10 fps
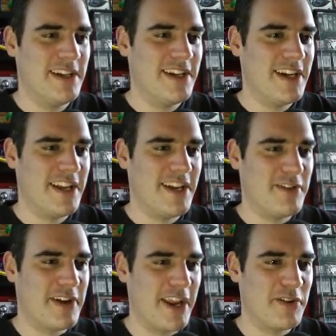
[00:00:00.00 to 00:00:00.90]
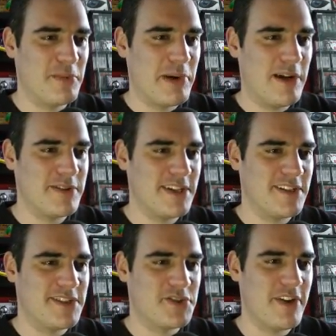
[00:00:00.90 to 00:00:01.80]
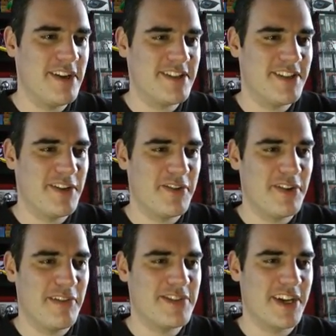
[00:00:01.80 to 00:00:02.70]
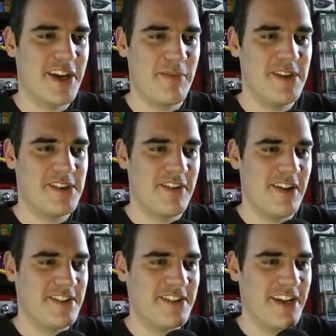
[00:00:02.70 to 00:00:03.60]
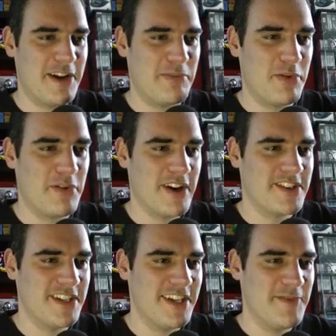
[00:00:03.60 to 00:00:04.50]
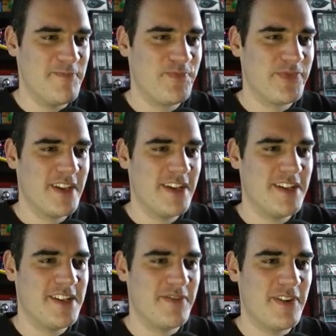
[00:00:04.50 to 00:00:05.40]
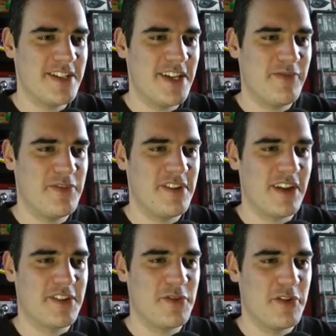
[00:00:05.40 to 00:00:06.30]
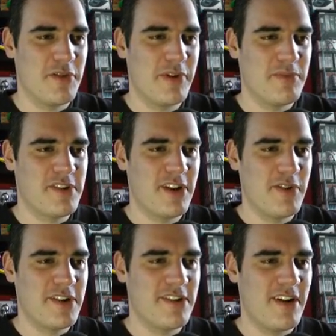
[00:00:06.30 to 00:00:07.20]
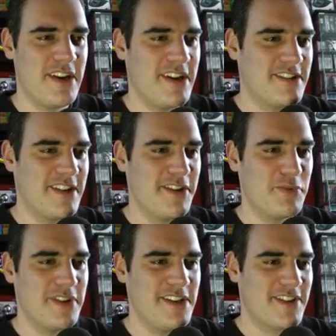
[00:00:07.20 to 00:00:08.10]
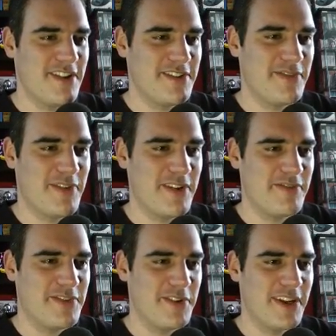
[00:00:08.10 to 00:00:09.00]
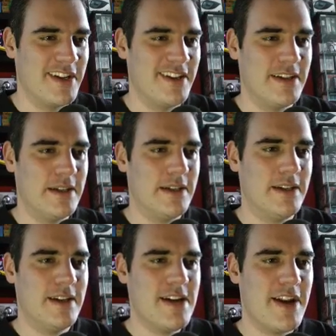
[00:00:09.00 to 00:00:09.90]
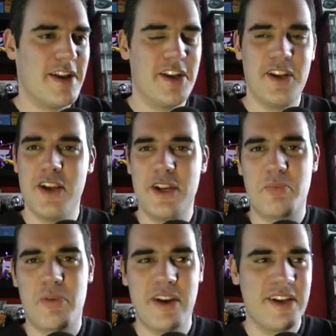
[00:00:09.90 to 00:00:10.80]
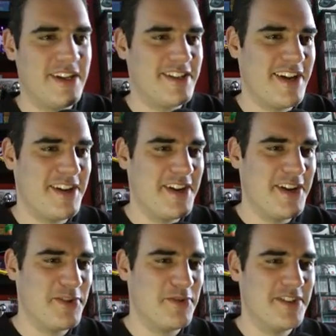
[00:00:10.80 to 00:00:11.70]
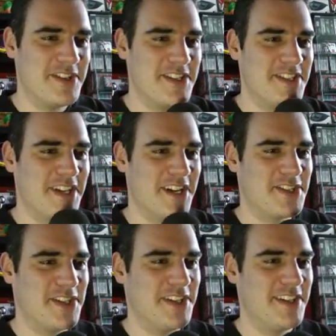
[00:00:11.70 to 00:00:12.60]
And now getting on the power down the straight, so I know I can overtake a couple of these guys because they had a poor exit. This is flat out for his next corner, but I'm slowing slightly because I don't know what these guys in front are doing. And then an early braking downhill into this section.